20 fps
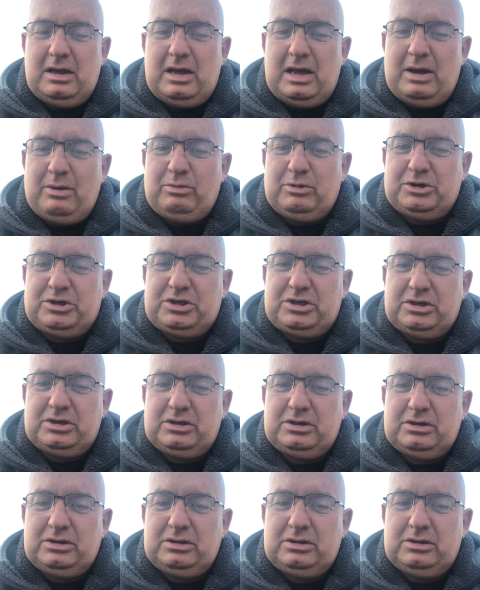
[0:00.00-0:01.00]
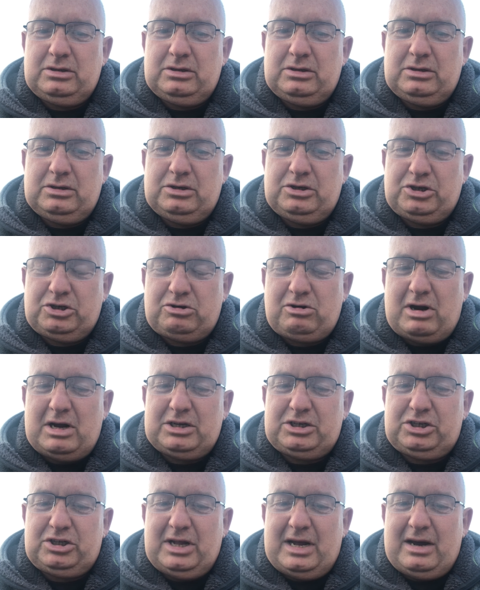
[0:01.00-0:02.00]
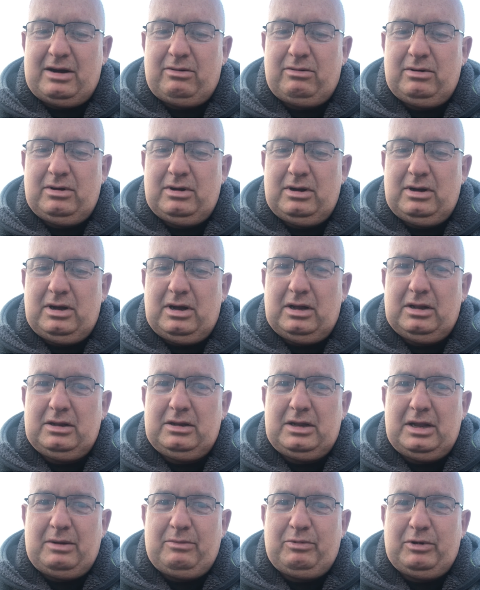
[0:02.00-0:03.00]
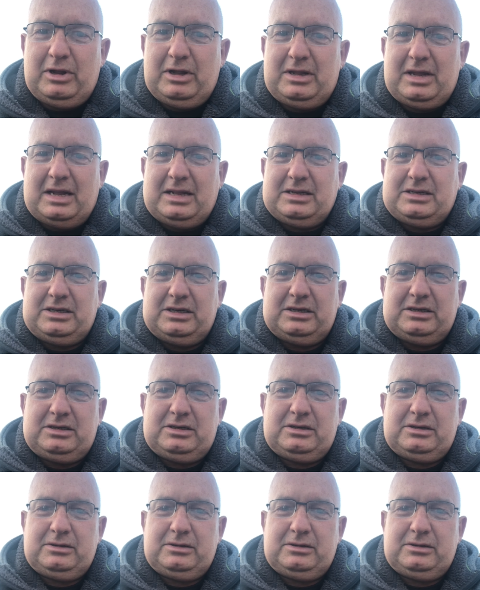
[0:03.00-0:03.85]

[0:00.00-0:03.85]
It was scratched now and deeply dented.